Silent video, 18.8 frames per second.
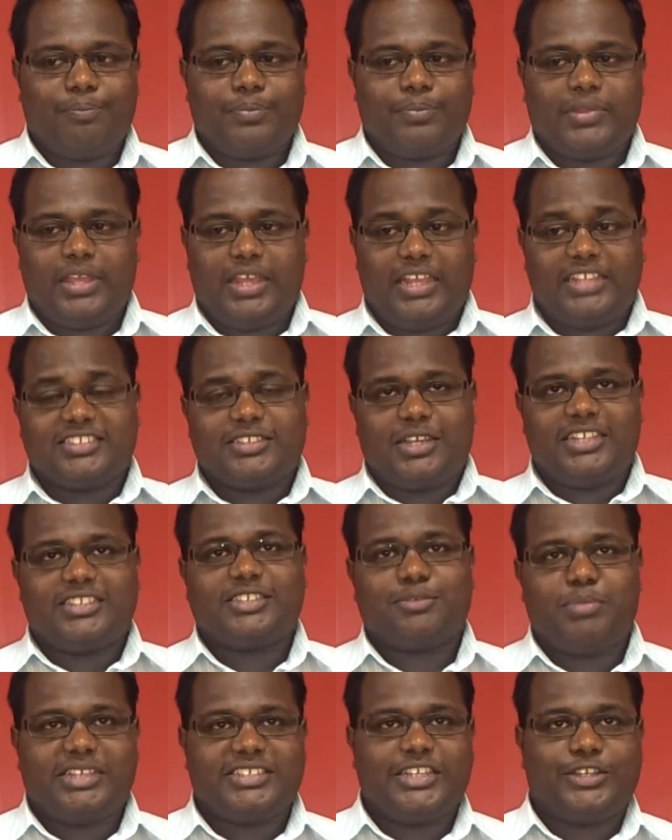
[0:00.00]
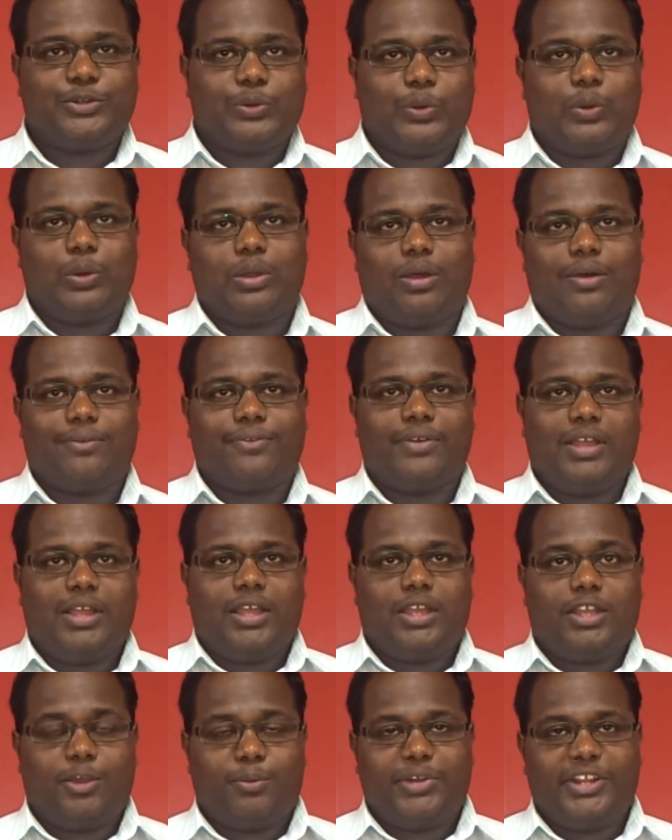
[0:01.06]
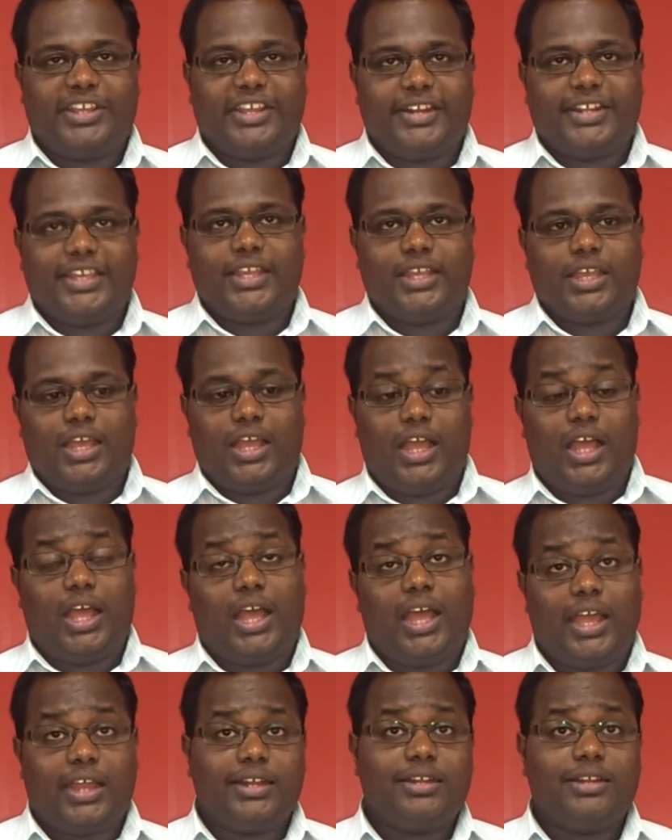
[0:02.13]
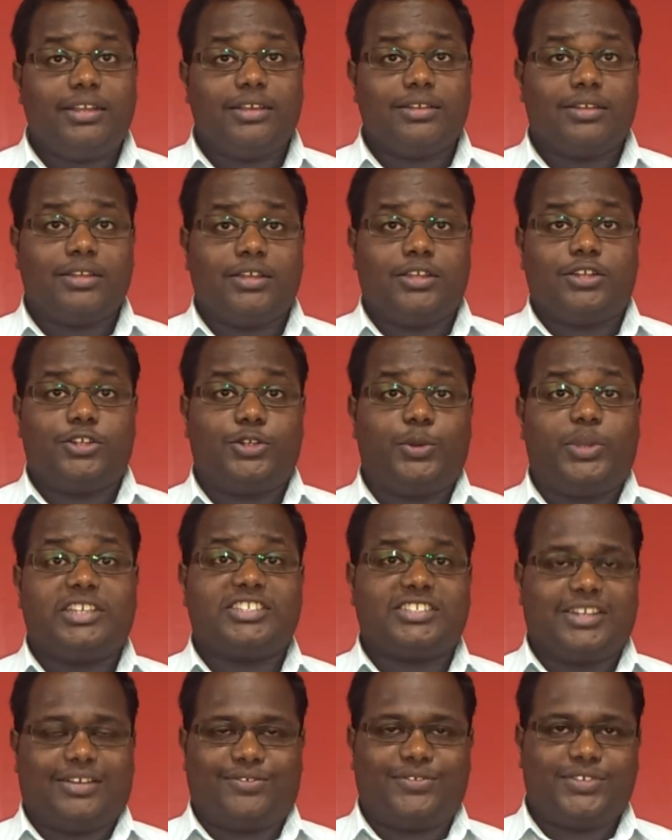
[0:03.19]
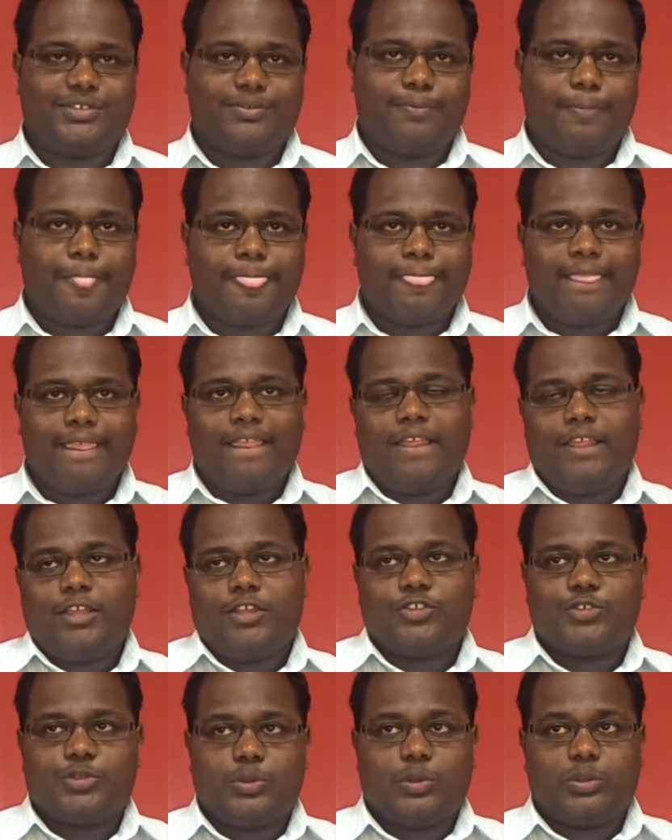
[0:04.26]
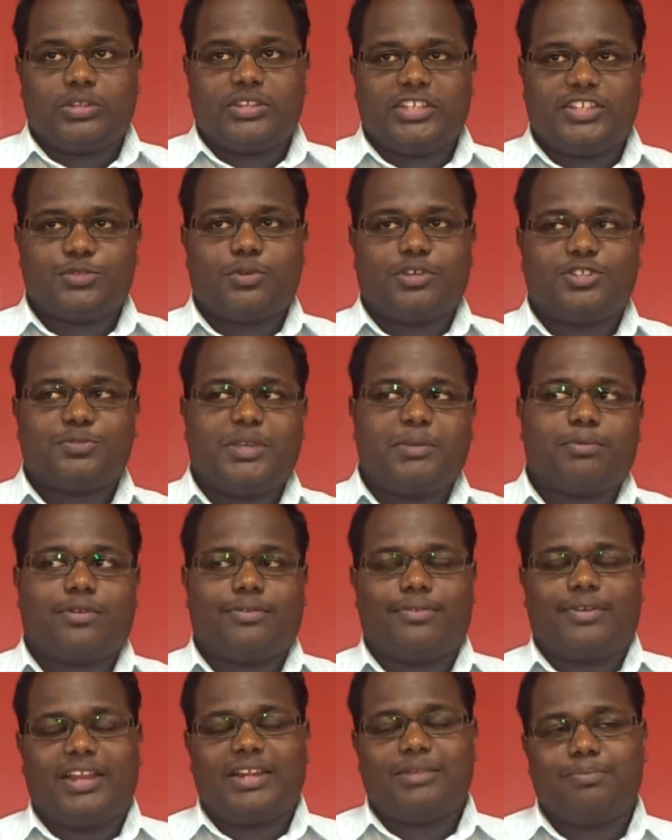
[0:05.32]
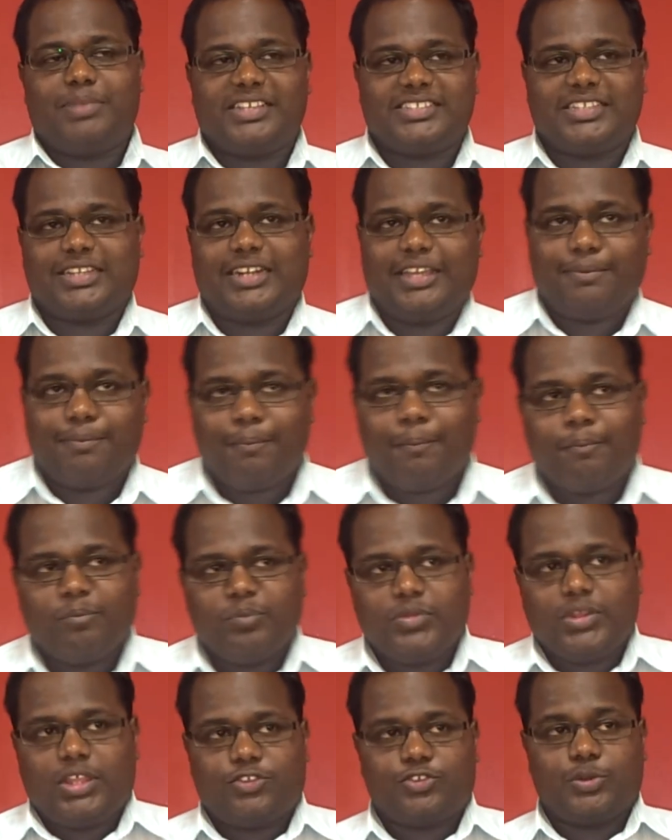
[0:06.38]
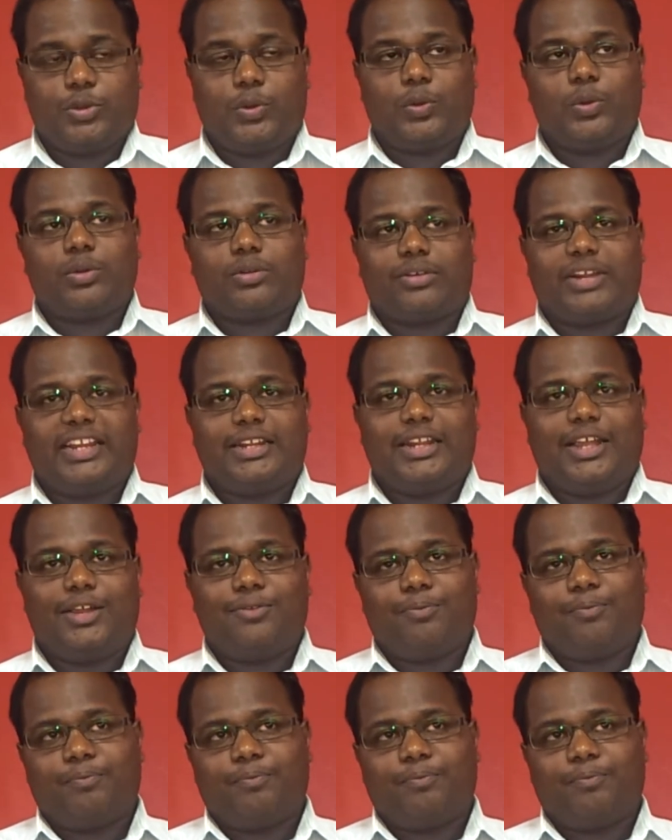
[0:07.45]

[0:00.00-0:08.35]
it's a basic role of communicating and doing stuff. So this was my profile basically. So right now